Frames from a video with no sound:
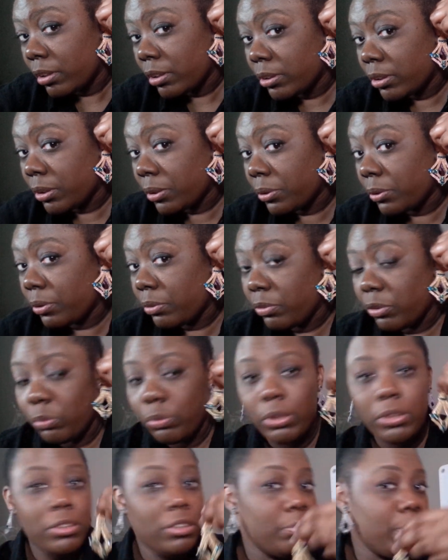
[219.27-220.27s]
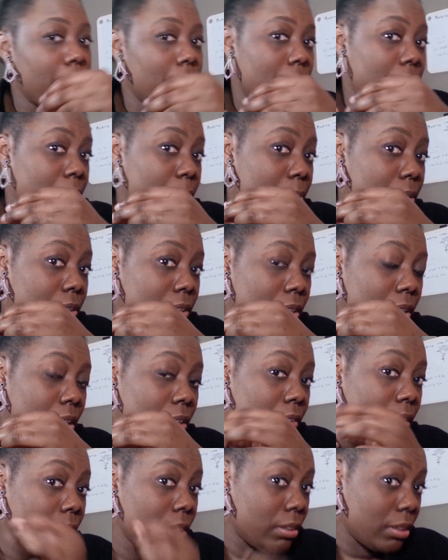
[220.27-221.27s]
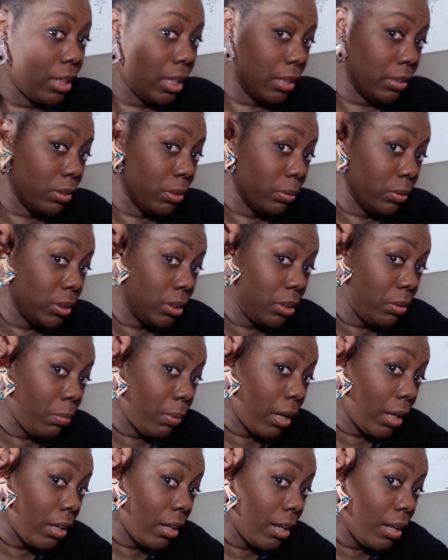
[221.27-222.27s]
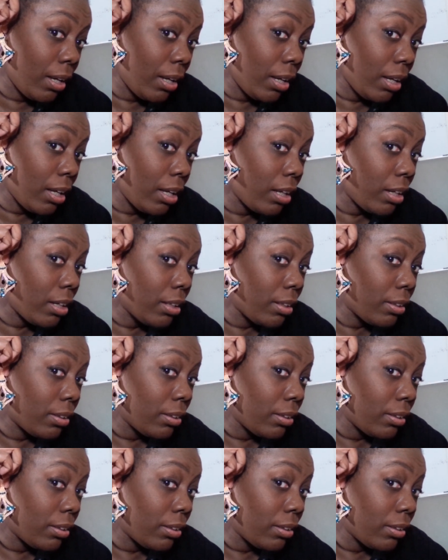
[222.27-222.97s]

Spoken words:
So if you want to make them into earrings, I don't see why not.